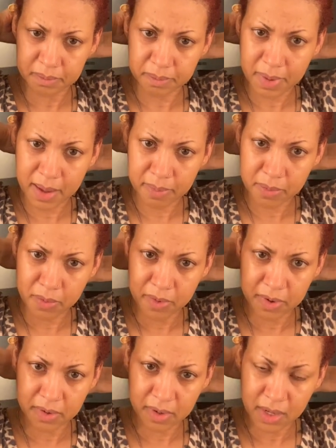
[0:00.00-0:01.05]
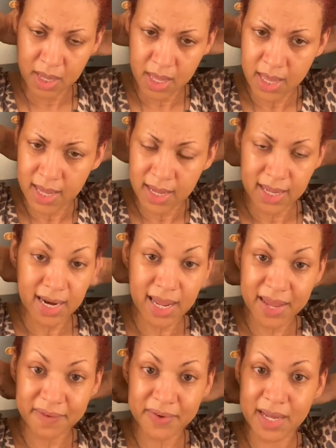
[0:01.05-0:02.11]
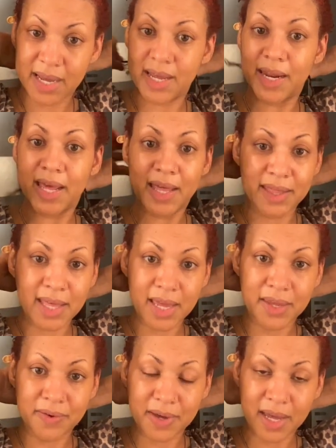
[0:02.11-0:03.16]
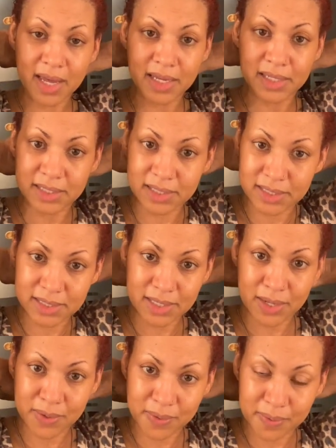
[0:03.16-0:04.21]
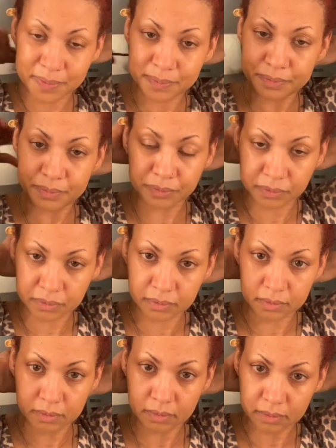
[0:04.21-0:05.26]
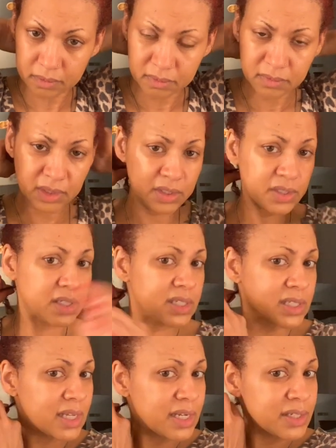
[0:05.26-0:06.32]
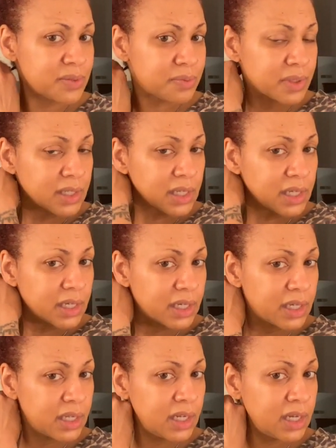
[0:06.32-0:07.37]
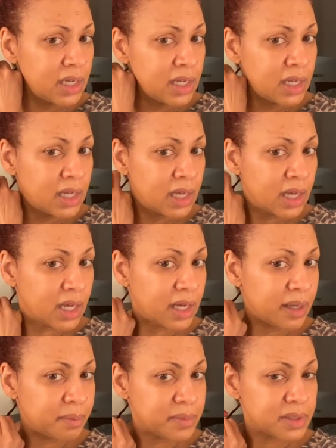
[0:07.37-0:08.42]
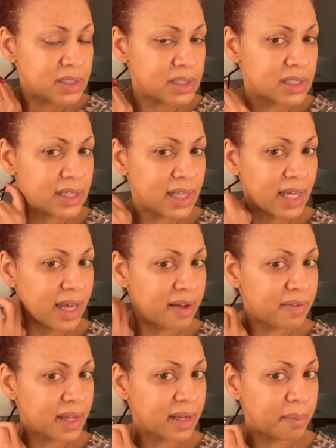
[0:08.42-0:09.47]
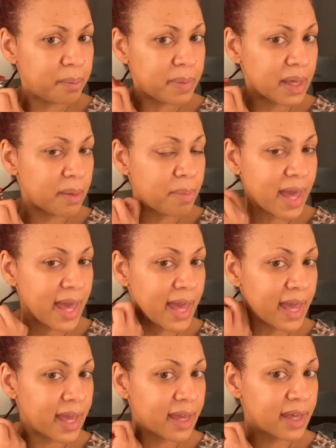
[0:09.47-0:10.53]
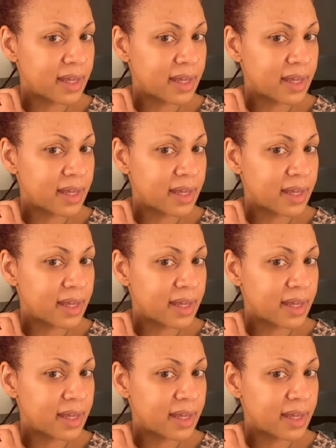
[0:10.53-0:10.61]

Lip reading: popcorn, and I have not had that, you guys. So she said it's really good. She said they have like a big bag,